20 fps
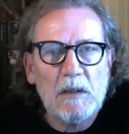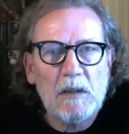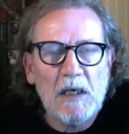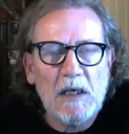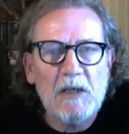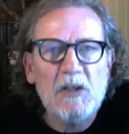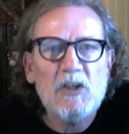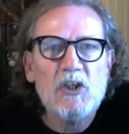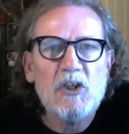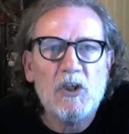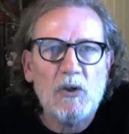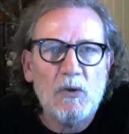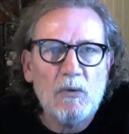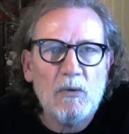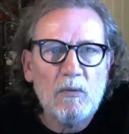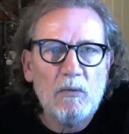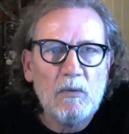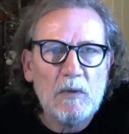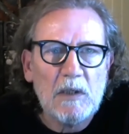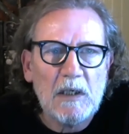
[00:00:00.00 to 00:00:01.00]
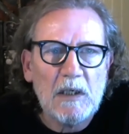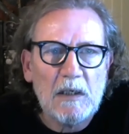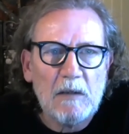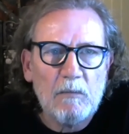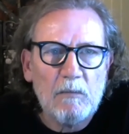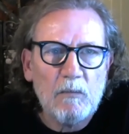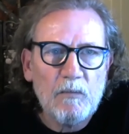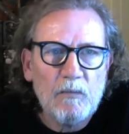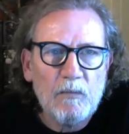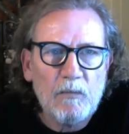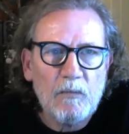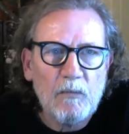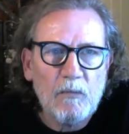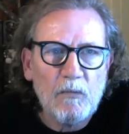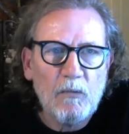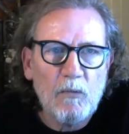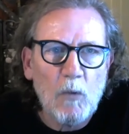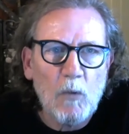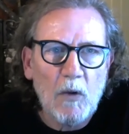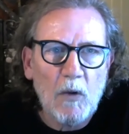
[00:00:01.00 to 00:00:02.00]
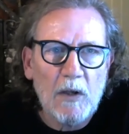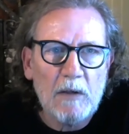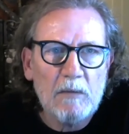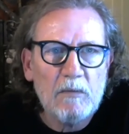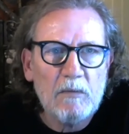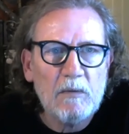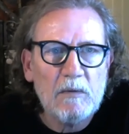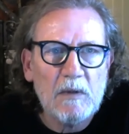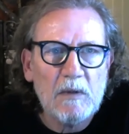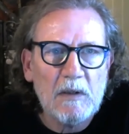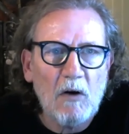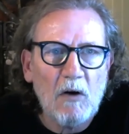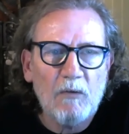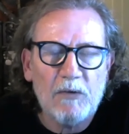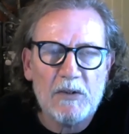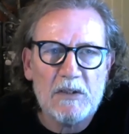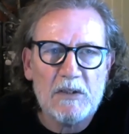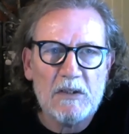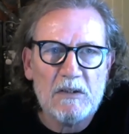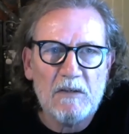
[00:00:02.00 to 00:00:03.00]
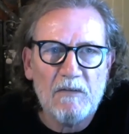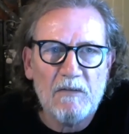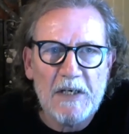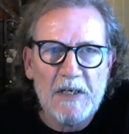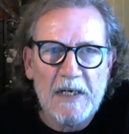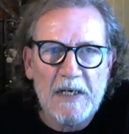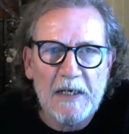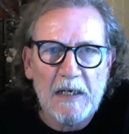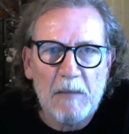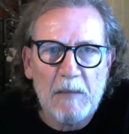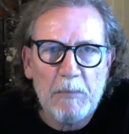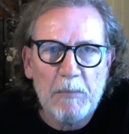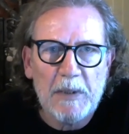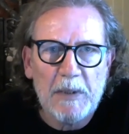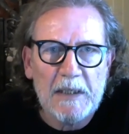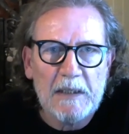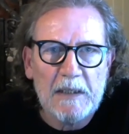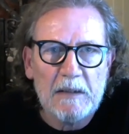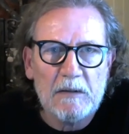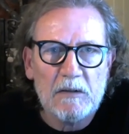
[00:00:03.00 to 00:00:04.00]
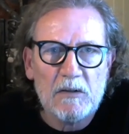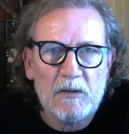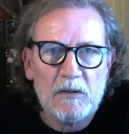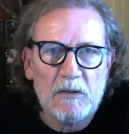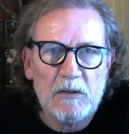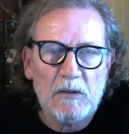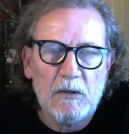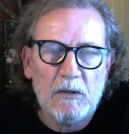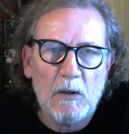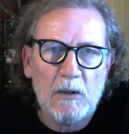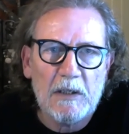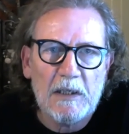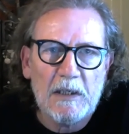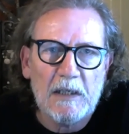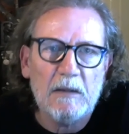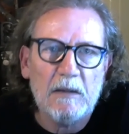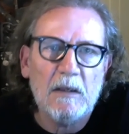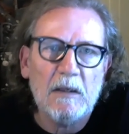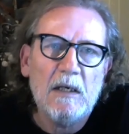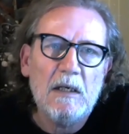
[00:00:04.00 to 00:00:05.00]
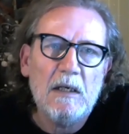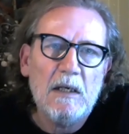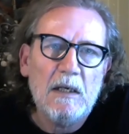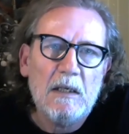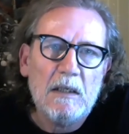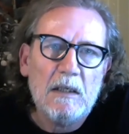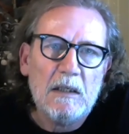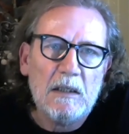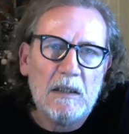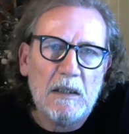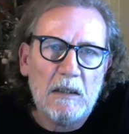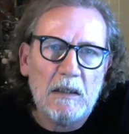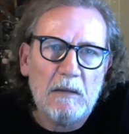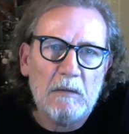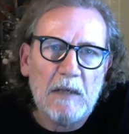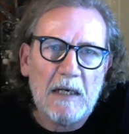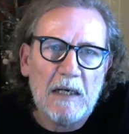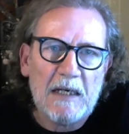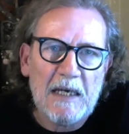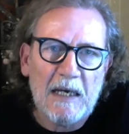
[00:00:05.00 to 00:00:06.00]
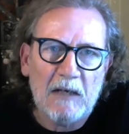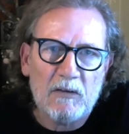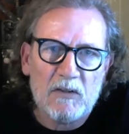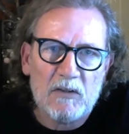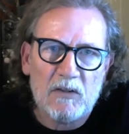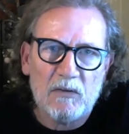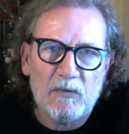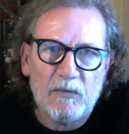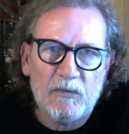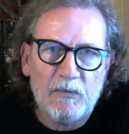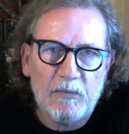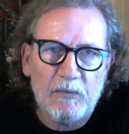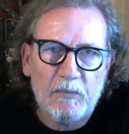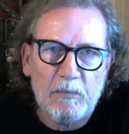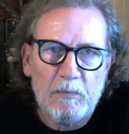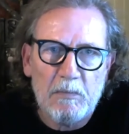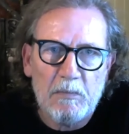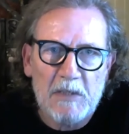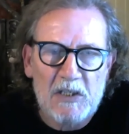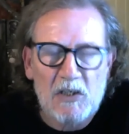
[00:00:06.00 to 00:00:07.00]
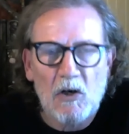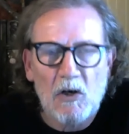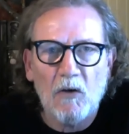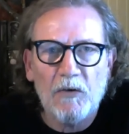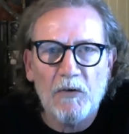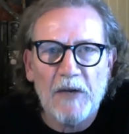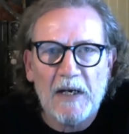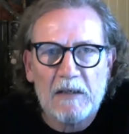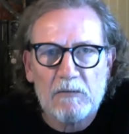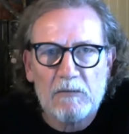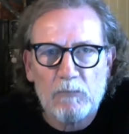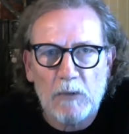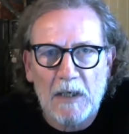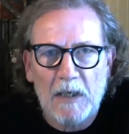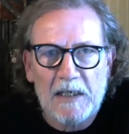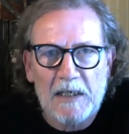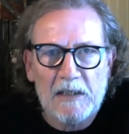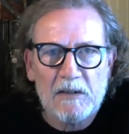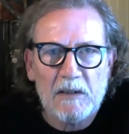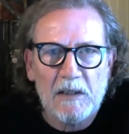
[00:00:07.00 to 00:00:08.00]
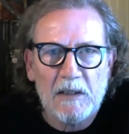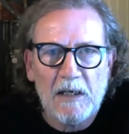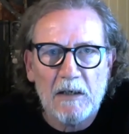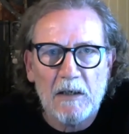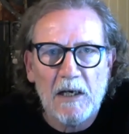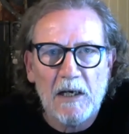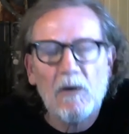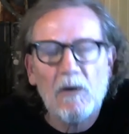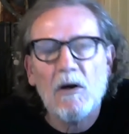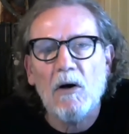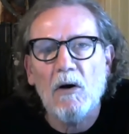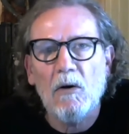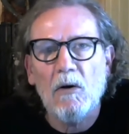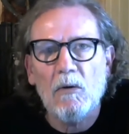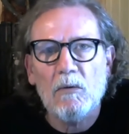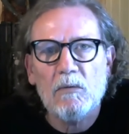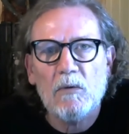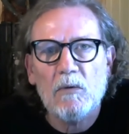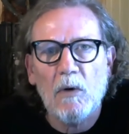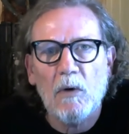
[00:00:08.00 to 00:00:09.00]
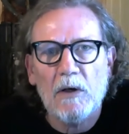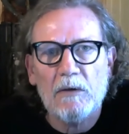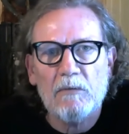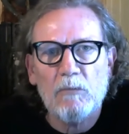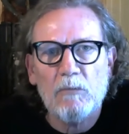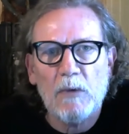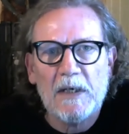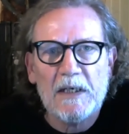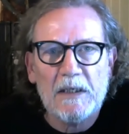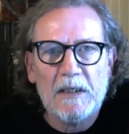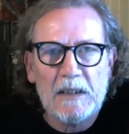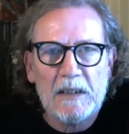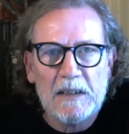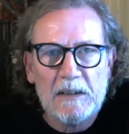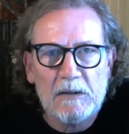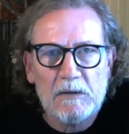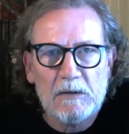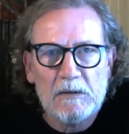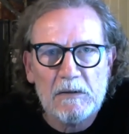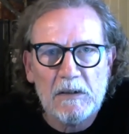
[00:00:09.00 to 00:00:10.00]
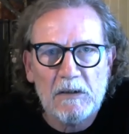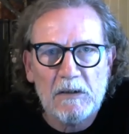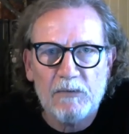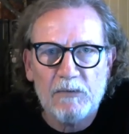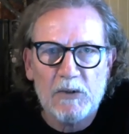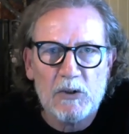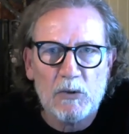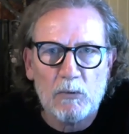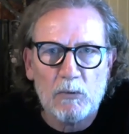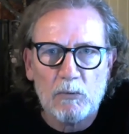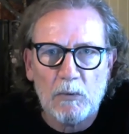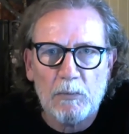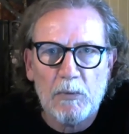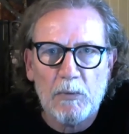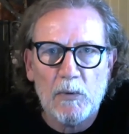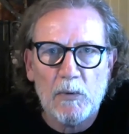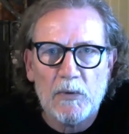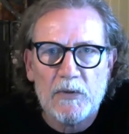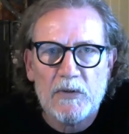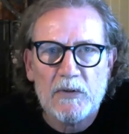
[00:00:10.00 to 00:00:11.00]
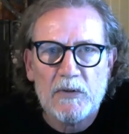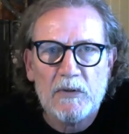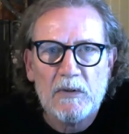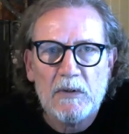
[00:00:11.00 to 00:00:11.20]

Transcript: issue for the officers of the NMP. You could get accounts of misconduct relating to alcohol quite regularly in official reports.